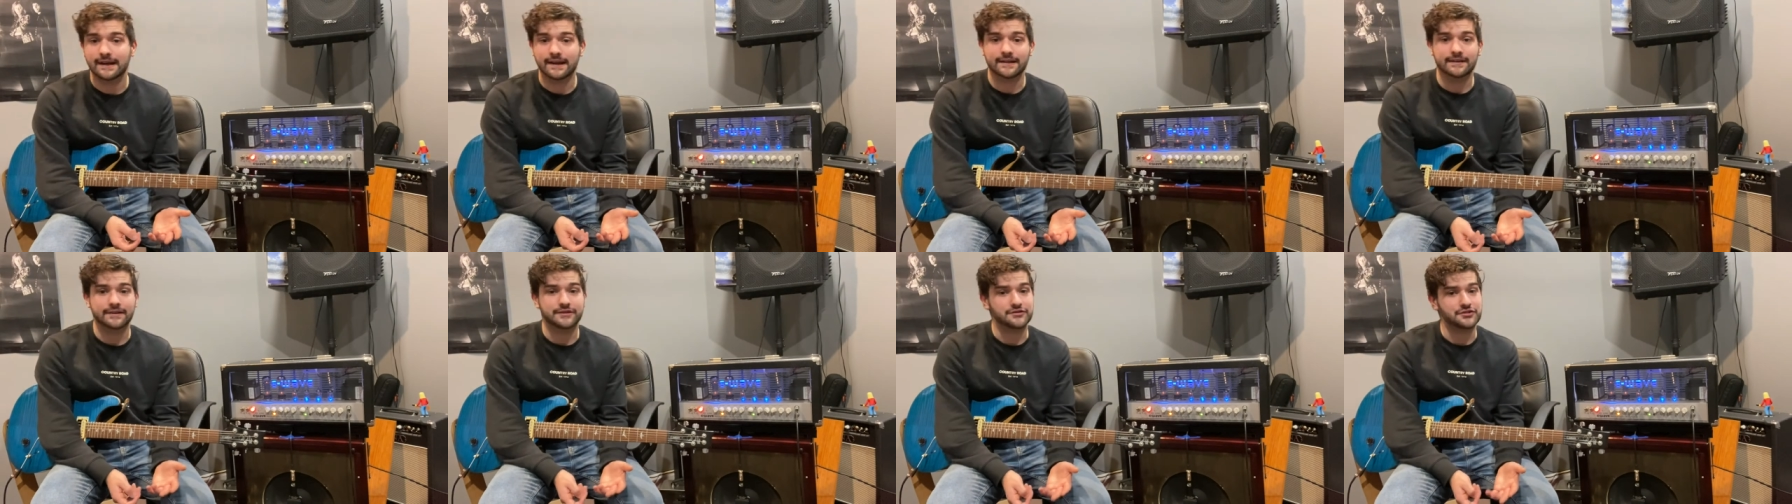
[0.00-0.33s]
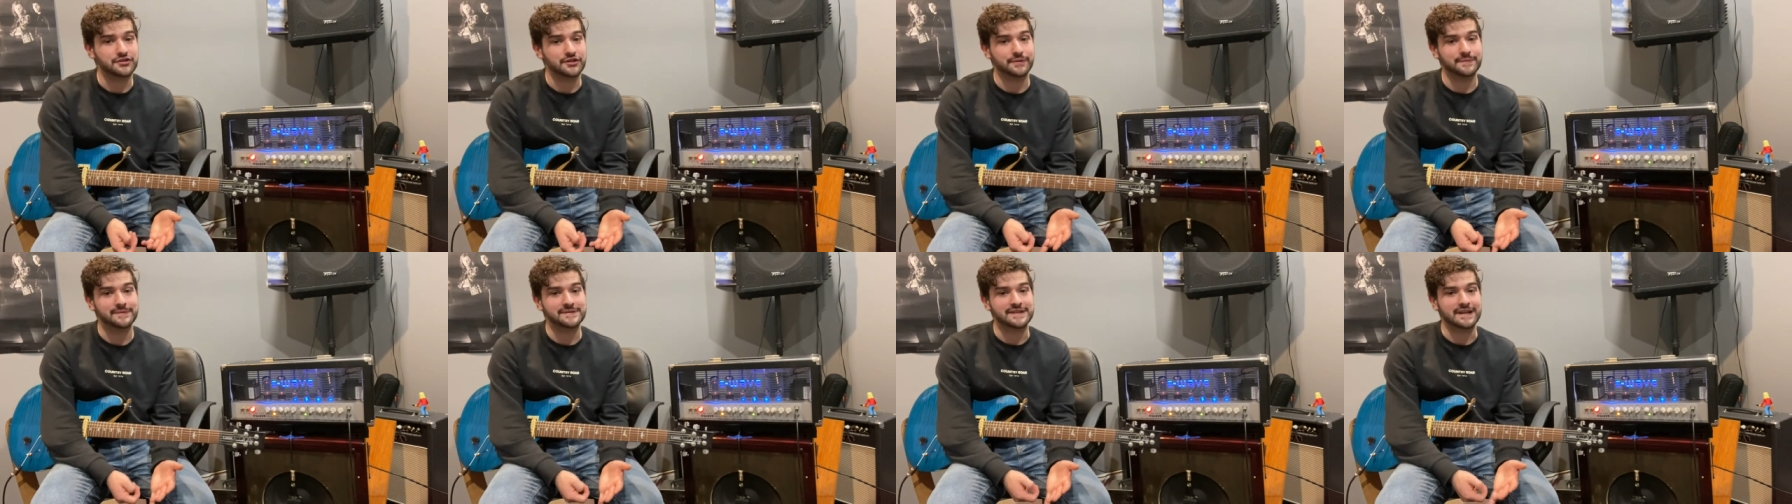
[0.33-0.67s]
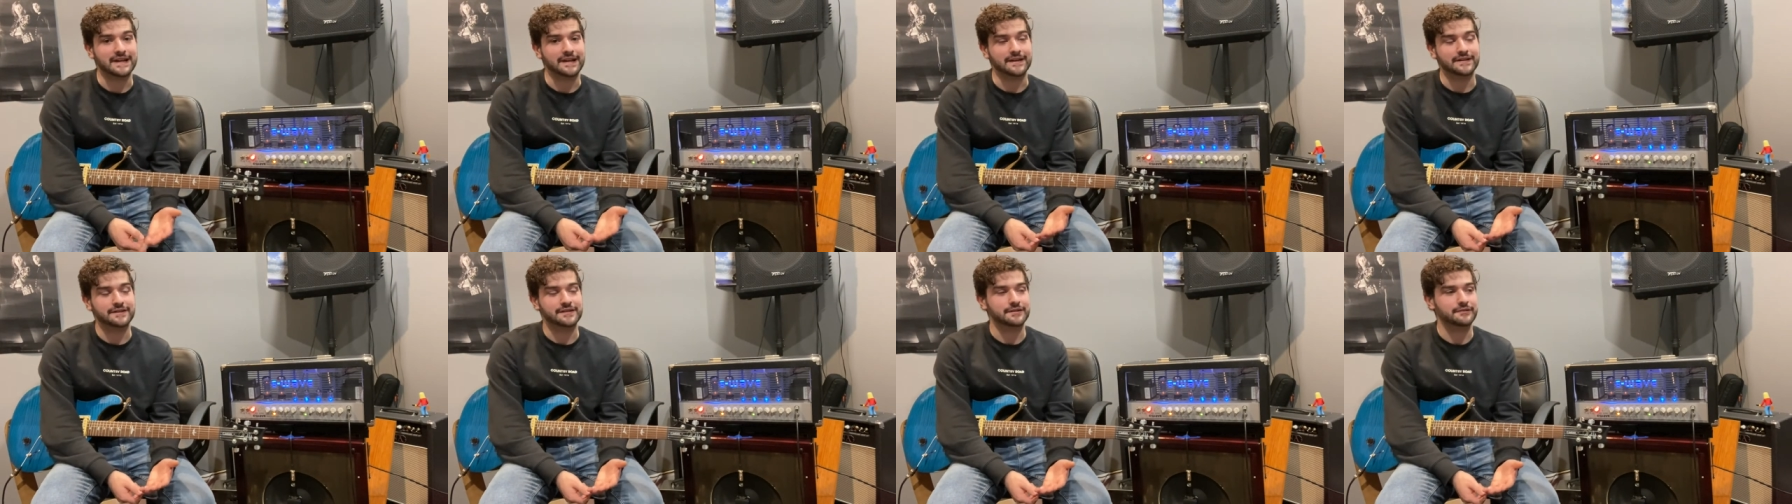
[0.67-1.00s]
the tubes
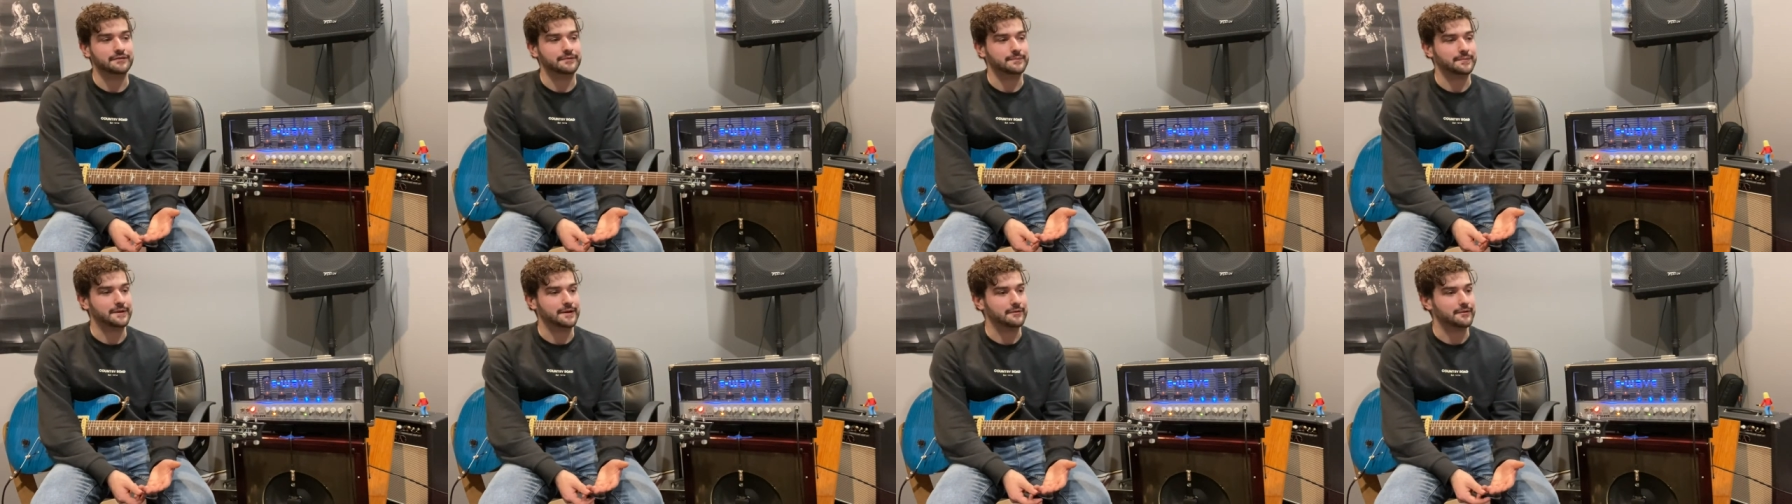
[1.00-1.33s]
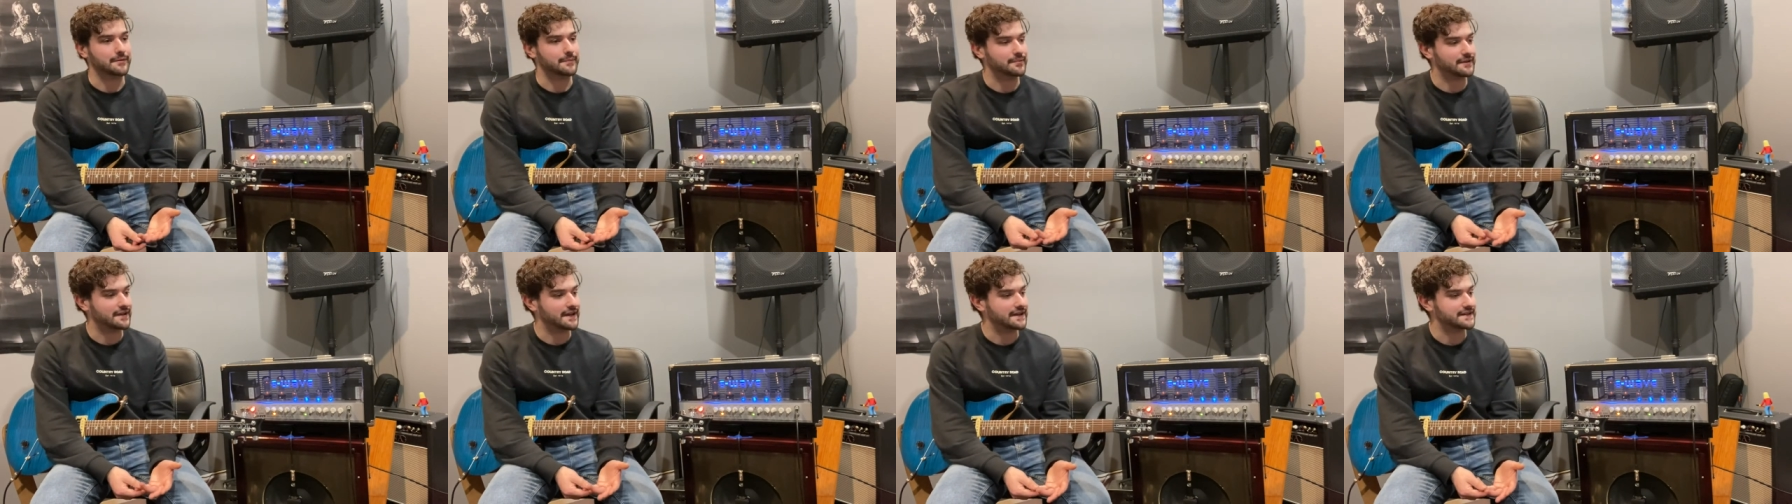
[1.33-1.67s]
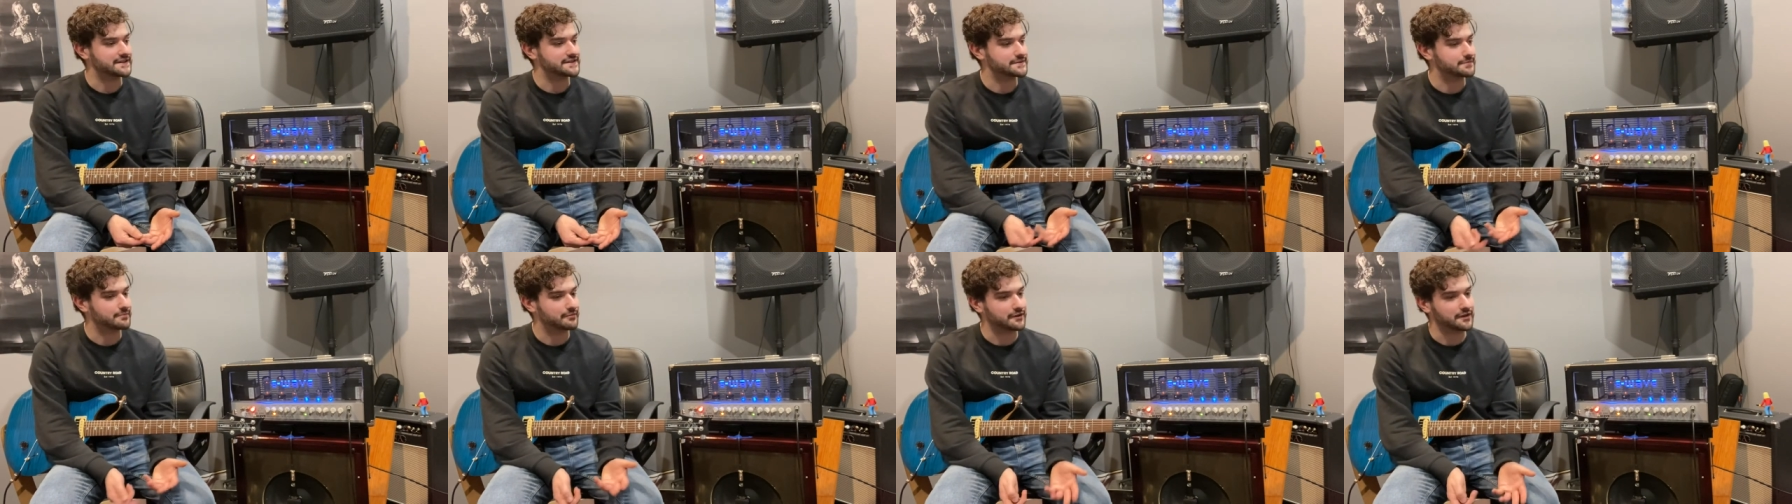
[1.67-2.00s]
needed to be
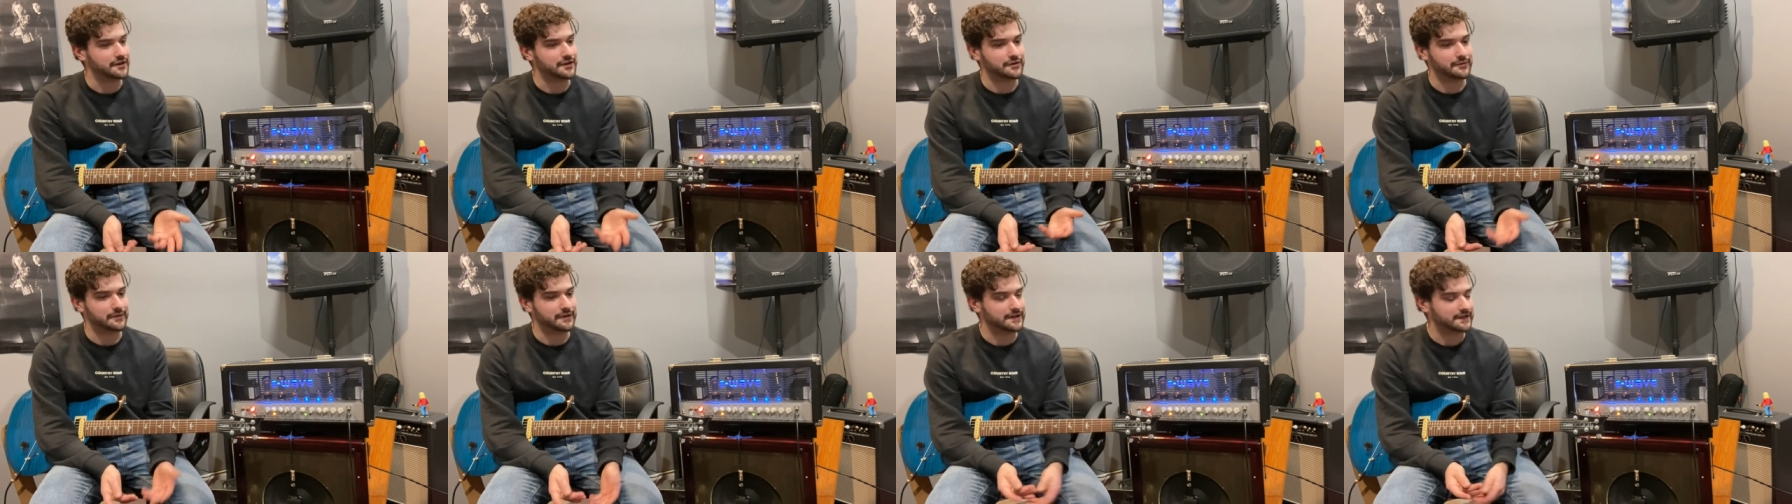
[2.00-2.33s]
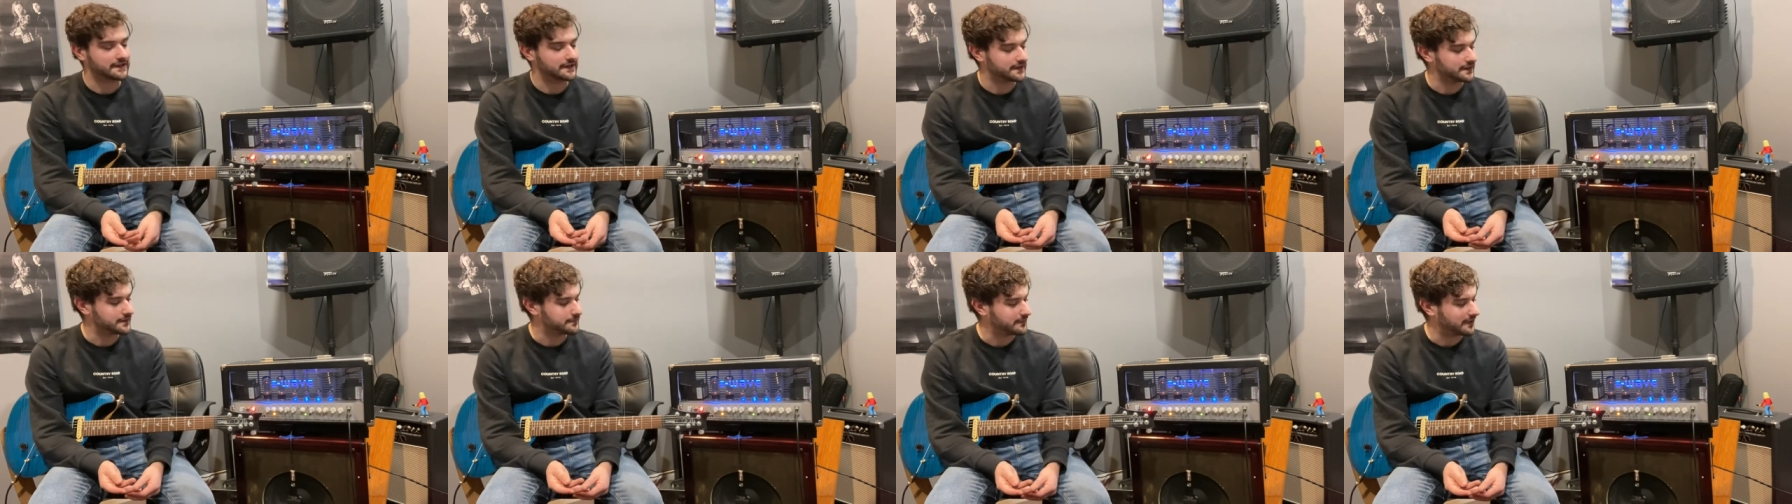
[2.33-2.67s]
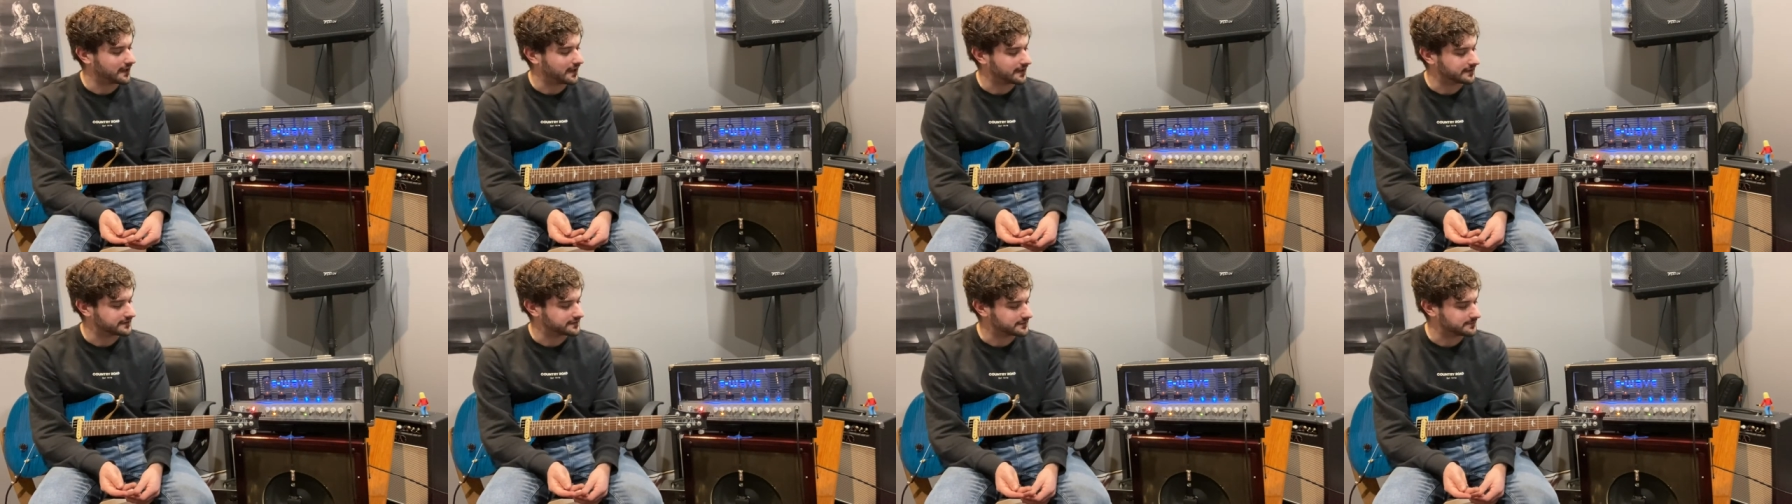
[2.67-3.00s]
replaced pretty quickly,
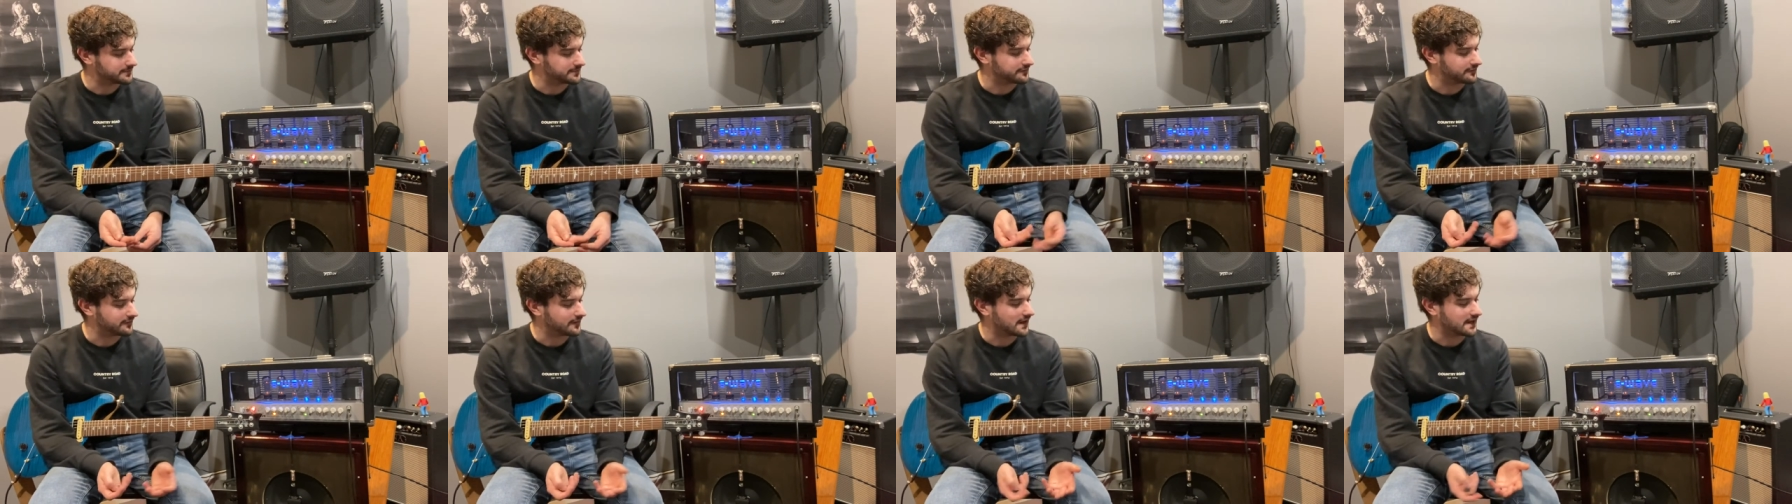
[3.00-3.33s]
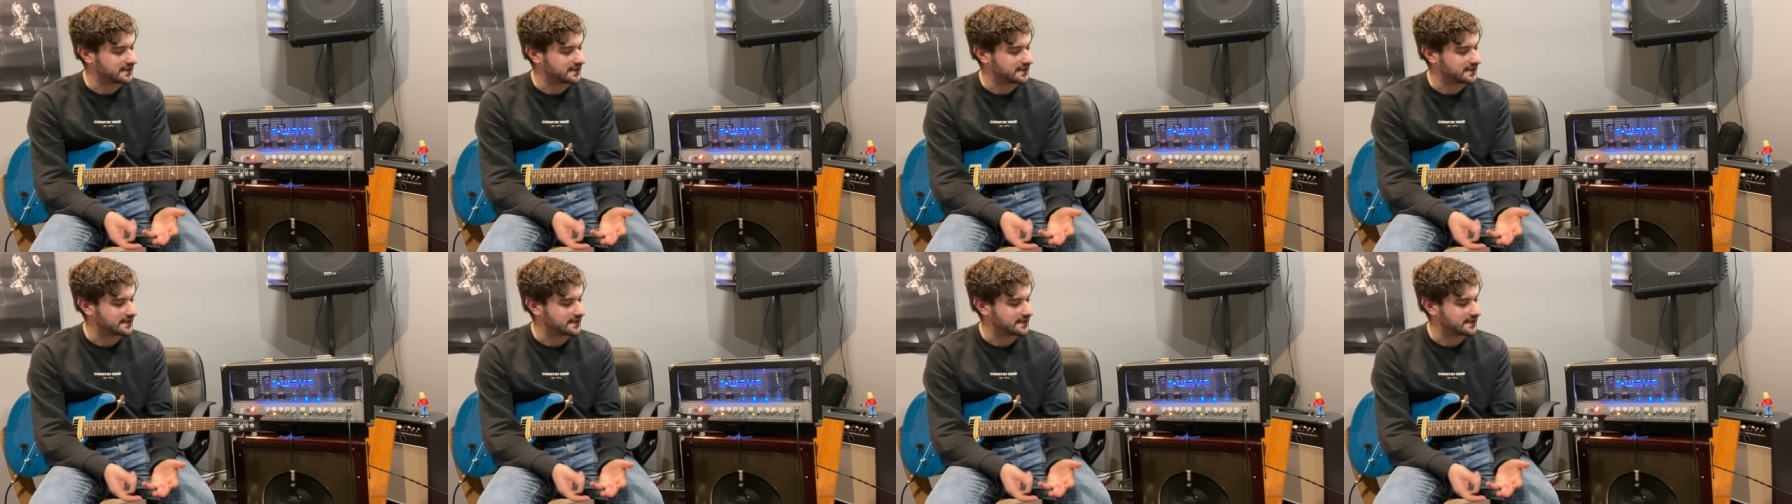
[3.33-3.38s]
but to be fair,